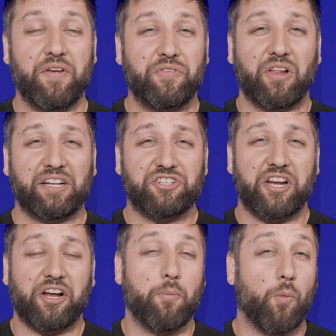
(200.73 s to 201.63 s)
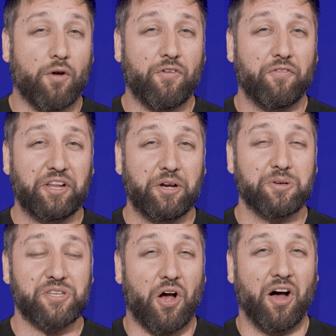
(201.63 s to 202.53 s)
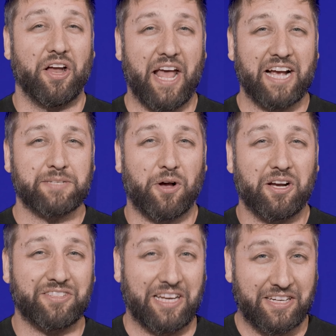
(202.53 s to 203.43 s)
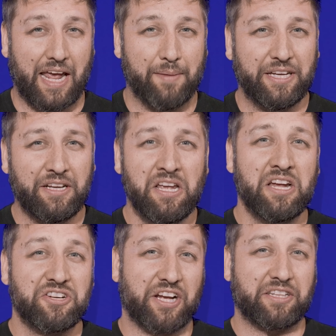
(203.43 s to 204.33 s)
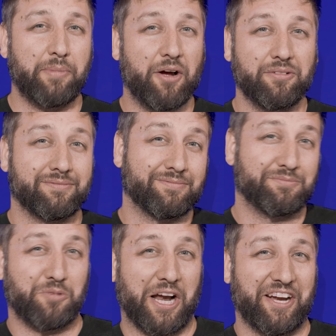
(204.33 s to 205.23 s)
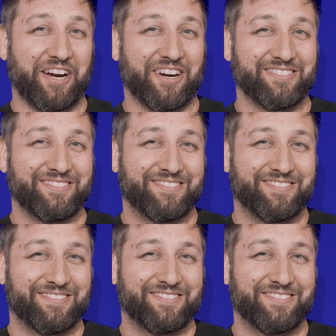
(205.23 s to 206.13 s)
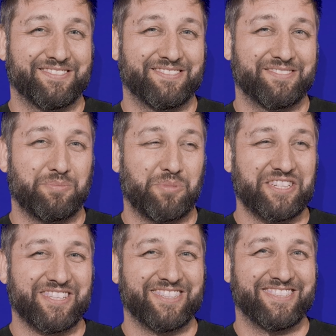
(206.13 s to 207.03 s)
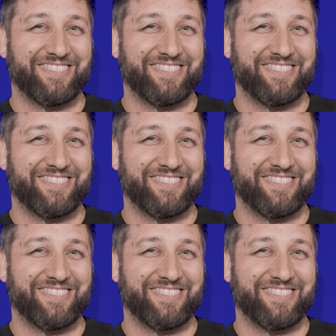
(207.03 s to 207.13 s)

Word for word: If you'd like to check out more of our videos on Xbox and gaming, check them out right here. Please.